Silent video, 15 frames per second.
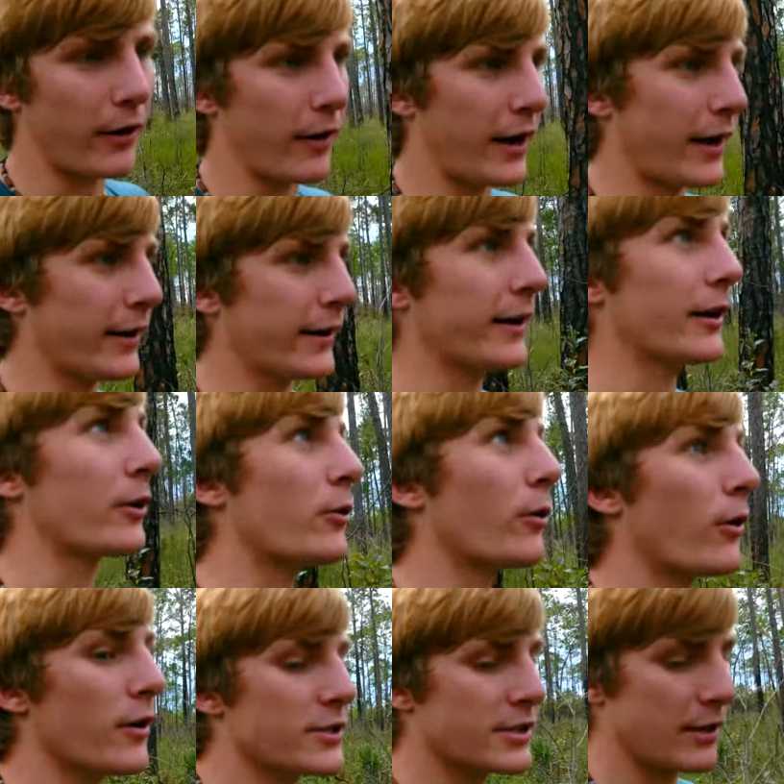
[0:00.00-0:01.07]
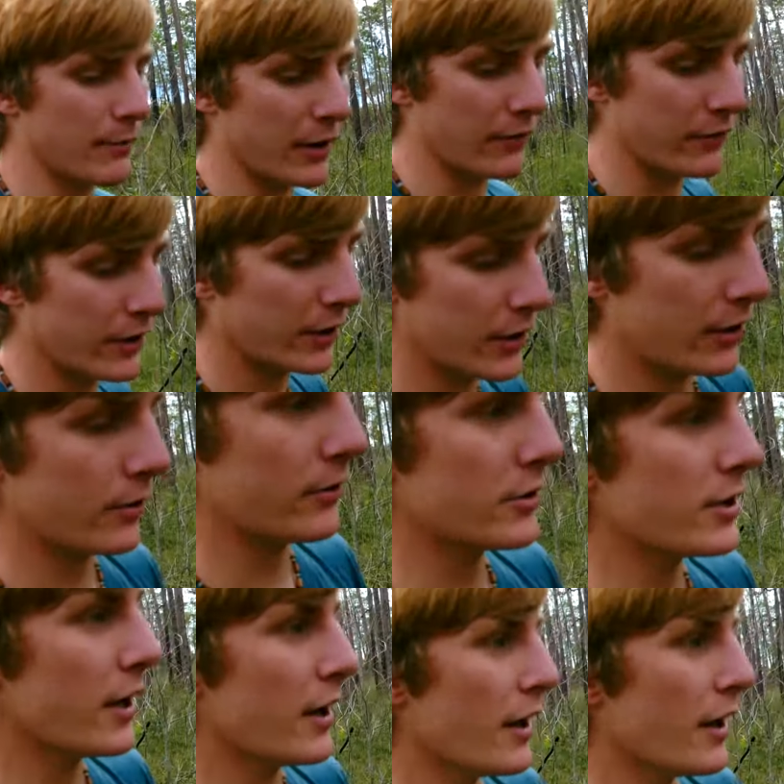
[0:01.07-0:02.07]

out how to get across in my videos.